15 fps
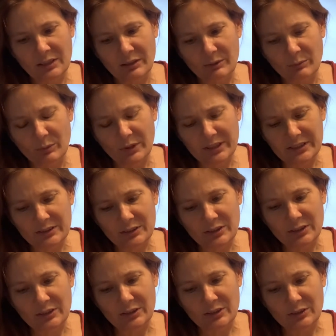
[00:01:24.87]
What
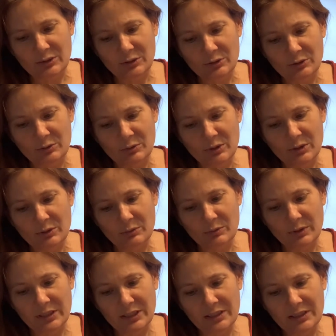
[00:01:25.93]
you
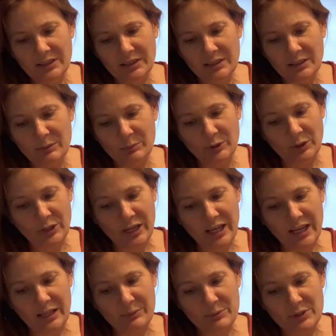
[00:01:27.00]
will?
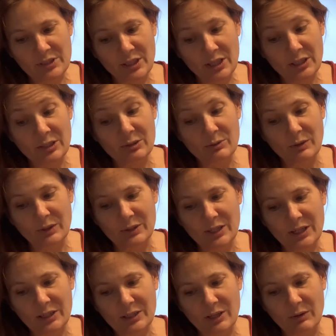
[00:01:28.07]
Perhaps you are
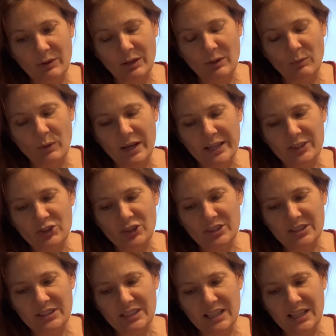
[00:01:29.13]
not going away
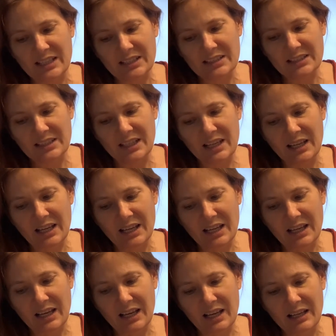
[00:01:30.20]
just yet.
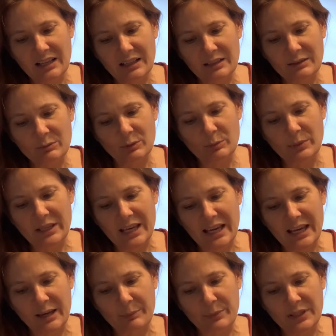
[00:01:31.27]
I will be
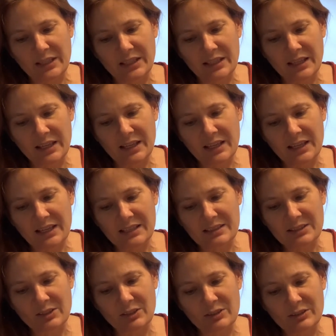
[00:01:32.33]
happy as
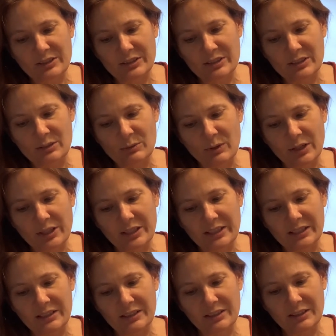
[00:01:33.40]
long as you are
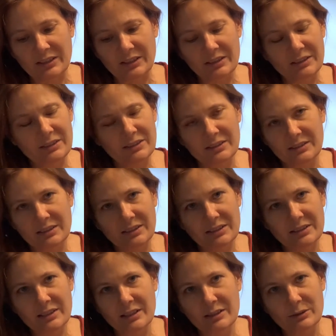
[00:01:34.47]
here.
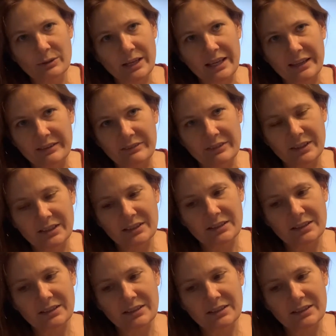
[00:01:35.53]
No, Ava.